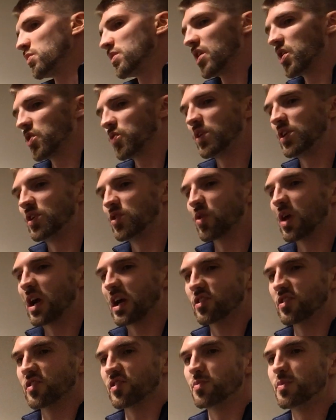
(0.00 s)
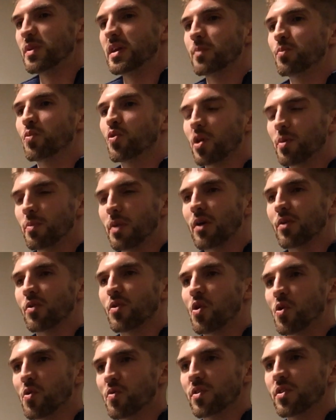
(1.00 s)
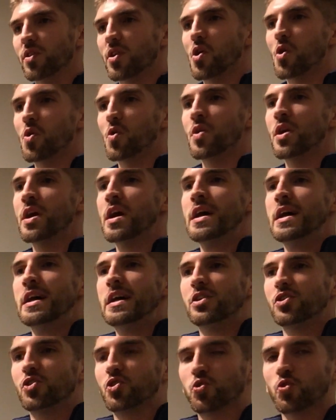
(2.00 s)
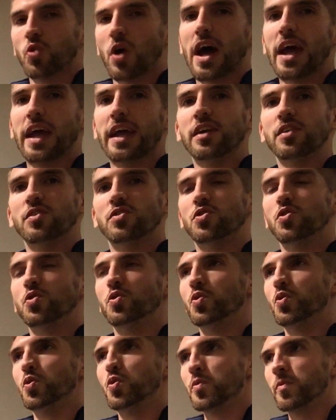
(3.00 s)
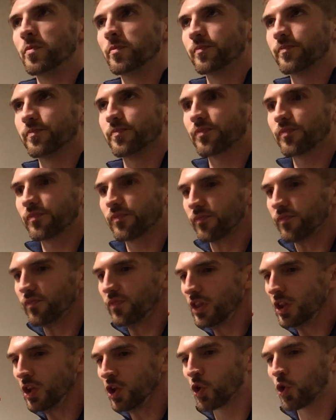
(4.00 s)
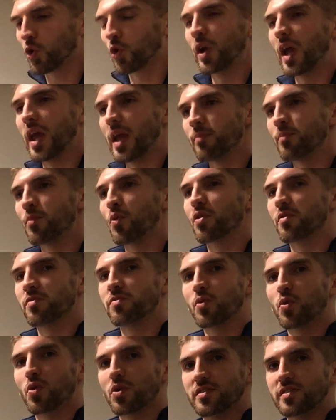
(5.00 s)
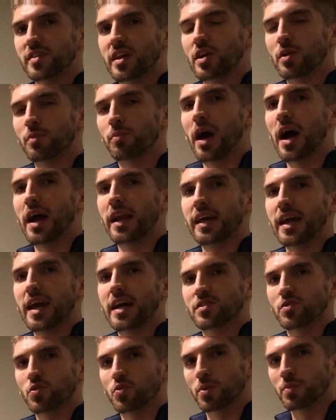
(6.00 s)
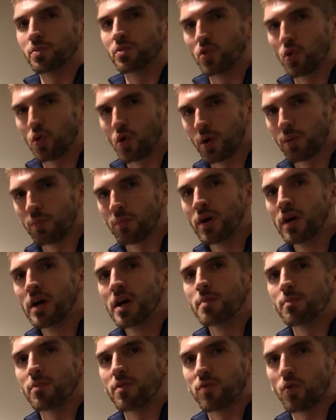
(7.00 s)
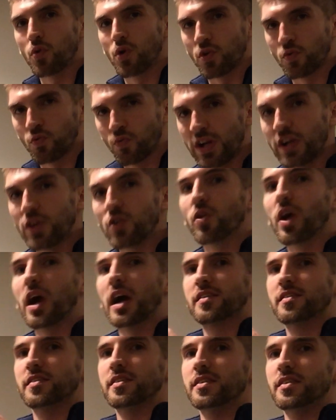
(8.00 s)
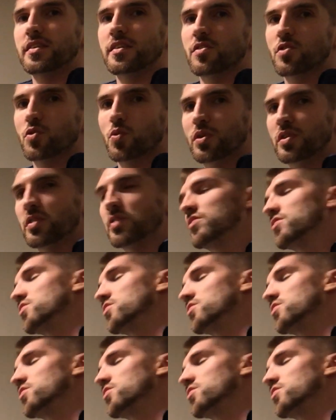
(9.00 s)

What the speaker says: with our redirections being more about overload, trying to create more force that your body has to absorb before it redirects it and switches